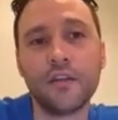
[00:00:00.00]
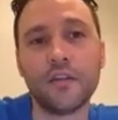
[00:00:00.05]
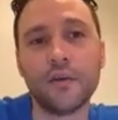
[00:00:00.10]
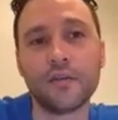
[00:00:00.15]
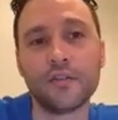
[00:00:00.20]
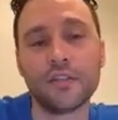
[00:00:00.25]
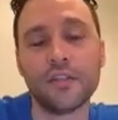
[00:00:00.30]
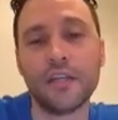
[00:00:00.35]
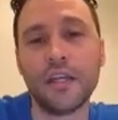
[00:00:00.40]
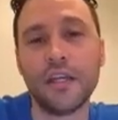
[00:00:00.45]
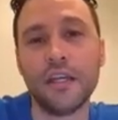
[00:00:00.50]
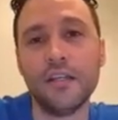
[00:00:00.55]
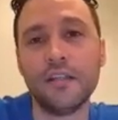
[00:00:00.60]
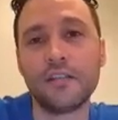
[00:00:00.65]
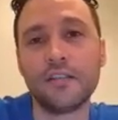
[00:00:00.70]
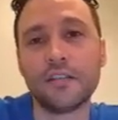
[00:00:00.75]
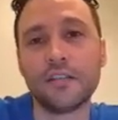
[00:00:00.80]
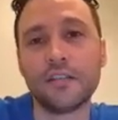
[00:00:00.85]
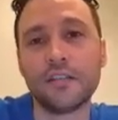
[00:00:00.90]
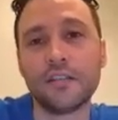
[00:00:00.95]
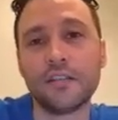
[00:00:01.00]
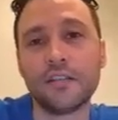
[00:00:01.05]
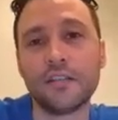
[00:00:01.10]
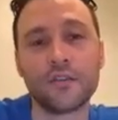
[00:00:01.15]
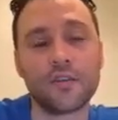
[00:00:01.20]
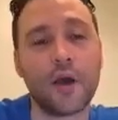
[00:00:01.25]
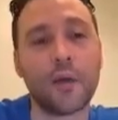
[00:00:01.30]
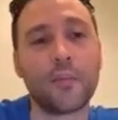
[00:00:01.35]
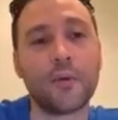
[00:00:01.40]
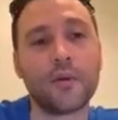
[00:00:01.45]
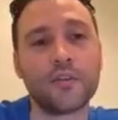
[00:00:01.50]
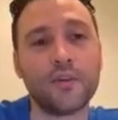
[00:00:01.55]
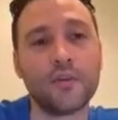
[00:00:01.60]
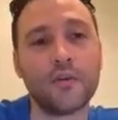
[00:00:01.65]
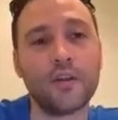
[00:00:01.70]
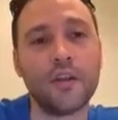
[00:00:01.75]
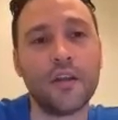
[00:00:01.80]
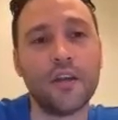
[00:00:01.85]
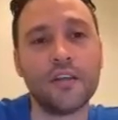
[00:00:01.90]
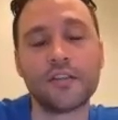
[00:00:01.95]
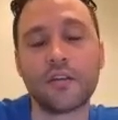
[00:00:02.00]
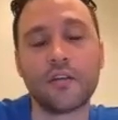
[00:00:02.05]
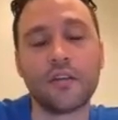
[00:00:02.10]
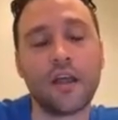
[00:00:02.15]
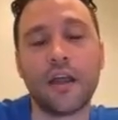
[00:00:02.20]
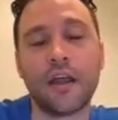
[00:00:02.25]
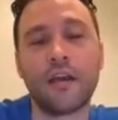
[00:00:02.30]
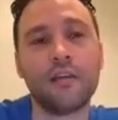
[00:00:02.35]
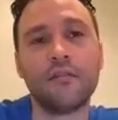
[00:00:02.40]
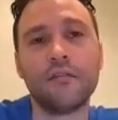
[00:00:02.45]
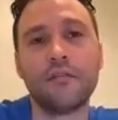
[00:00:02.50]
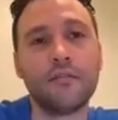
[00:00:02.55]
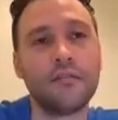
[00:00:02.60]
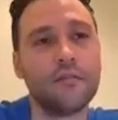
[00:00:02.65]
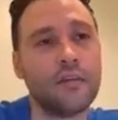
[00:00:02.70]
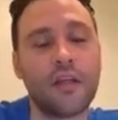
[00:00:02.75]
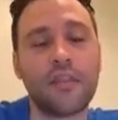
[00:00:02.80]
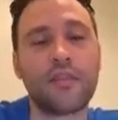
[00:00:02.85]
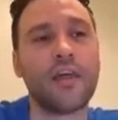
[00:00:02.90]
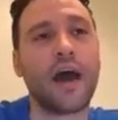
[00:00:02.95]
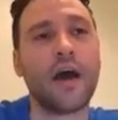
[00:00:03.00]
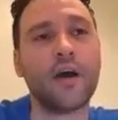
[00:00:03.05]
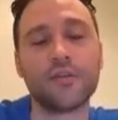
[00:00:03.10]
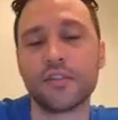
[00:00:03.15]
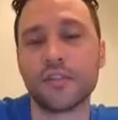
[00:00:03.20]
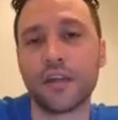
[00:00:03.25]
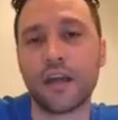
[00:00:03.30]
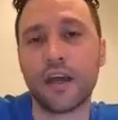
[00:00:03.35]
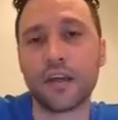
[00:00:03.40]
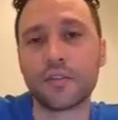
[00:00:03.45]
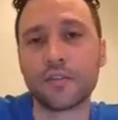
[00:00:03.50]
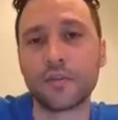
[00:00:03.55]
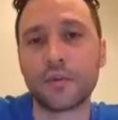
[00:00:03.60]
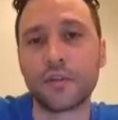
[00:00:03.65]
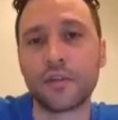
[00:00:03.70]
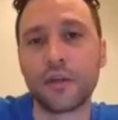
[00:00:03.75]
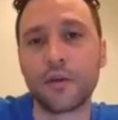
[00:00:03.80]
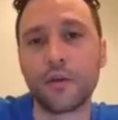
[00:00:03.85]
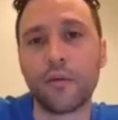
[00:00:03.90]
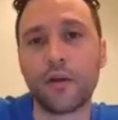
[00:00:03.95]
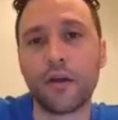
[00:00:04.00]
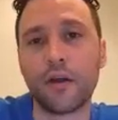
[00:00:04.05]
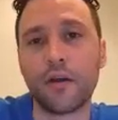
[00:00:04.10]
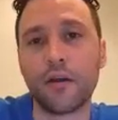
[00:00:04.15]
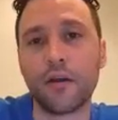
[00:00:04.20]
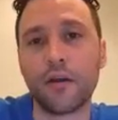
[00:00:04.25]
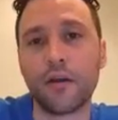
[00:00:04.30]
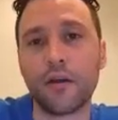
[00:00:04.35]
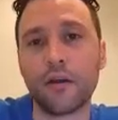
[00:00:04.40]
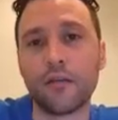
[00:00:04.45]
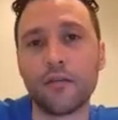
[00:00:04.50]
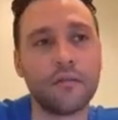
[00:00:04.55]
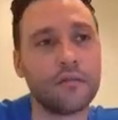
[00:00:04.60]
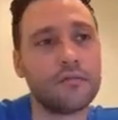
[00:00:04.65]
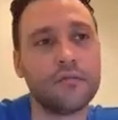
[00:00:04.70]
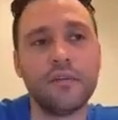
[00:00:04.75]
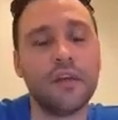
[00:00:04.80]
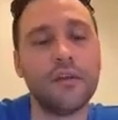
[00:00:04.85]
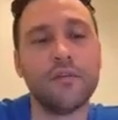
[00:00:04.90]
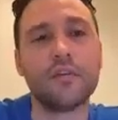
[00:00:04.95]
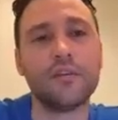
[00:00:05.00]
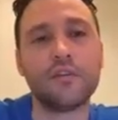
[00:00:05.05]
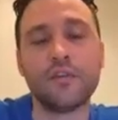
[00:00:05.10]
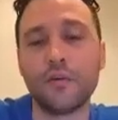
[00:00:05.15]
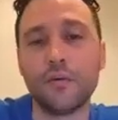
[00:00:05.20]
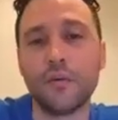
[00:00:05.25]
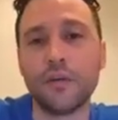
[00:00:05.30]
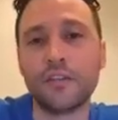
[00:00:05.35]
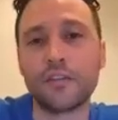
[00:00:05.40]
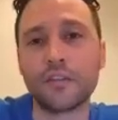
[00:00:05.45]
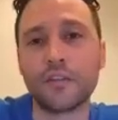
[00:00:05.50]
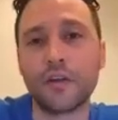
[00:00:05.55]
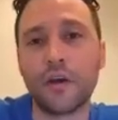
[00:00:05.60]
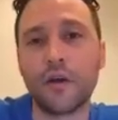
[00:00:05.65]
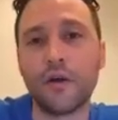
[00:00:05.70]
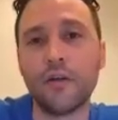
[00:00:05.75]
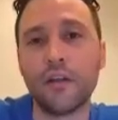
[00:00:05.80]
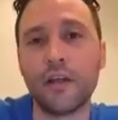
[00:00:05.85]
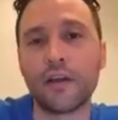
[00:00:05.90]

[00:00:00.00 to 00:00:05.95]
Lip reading: Those needs and those opportunities are like 1,000x what they were even 2 weeks ago.